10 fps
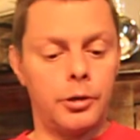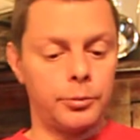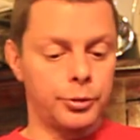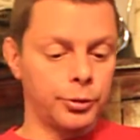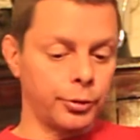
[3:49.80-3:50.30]

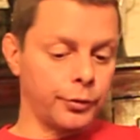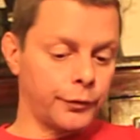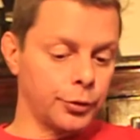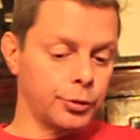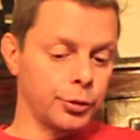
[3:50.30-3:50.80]
sure in the
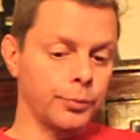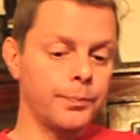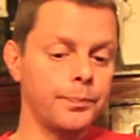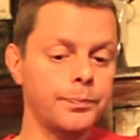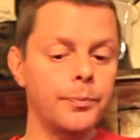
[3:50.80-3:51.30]
future
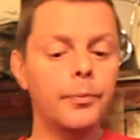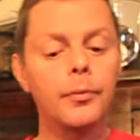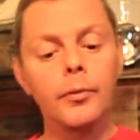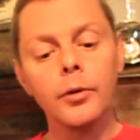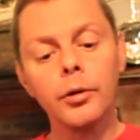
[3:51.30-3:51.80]

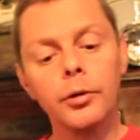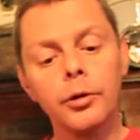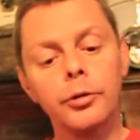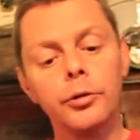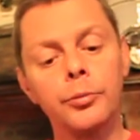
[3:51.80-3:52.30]

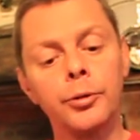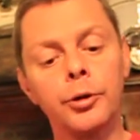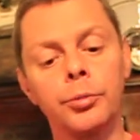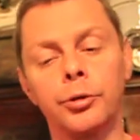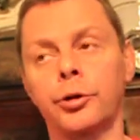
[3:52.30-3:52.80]
you'll be
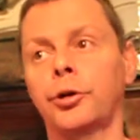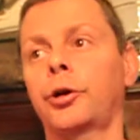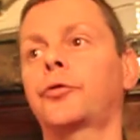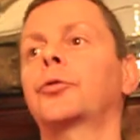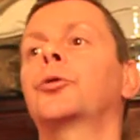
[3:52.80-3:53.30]
able to get
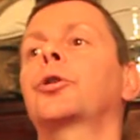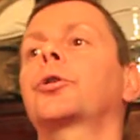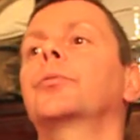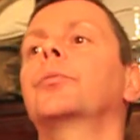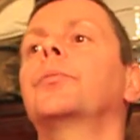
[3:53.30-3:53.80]

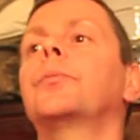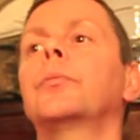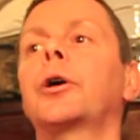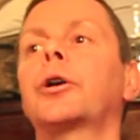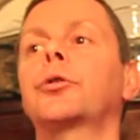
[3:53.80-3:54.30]
aftermarket
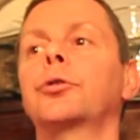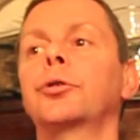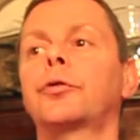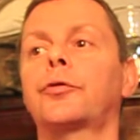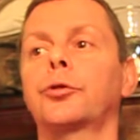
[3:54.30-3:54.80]

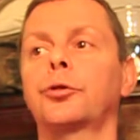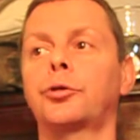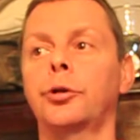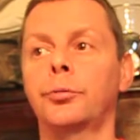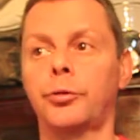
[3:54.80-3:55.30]
magazines for this
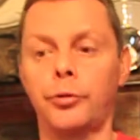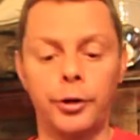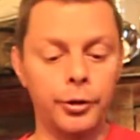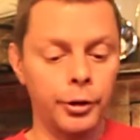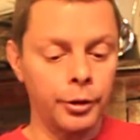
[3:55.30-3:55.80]
gun, but
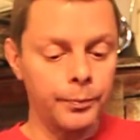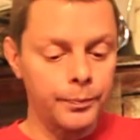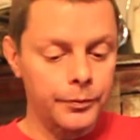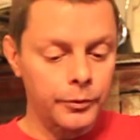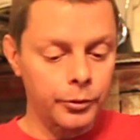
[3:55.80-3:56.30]
right now
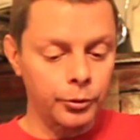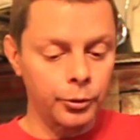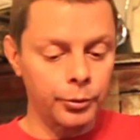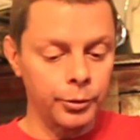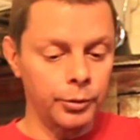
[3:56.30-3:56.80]
they're
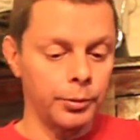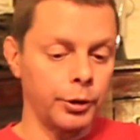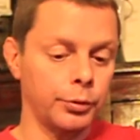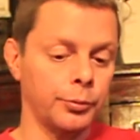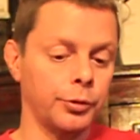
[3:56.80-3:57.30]
only made by
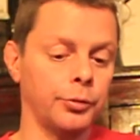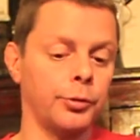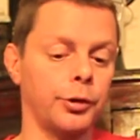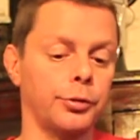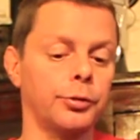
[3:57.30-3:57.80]
Smith &
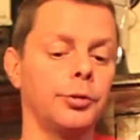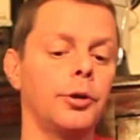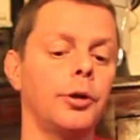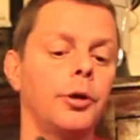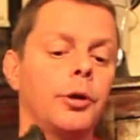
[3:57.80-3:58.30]
Wesson.
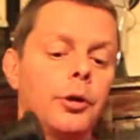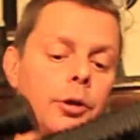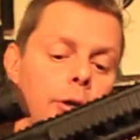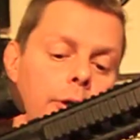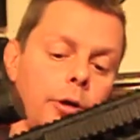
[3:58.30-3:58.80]

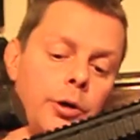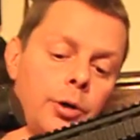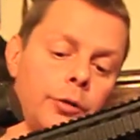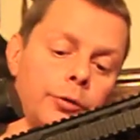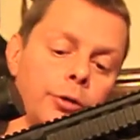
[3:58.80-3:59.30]

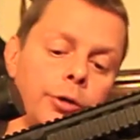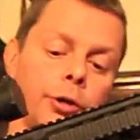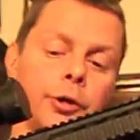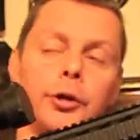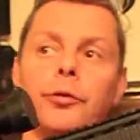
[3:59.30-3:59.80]
However, you
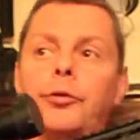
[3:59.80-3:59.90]
can get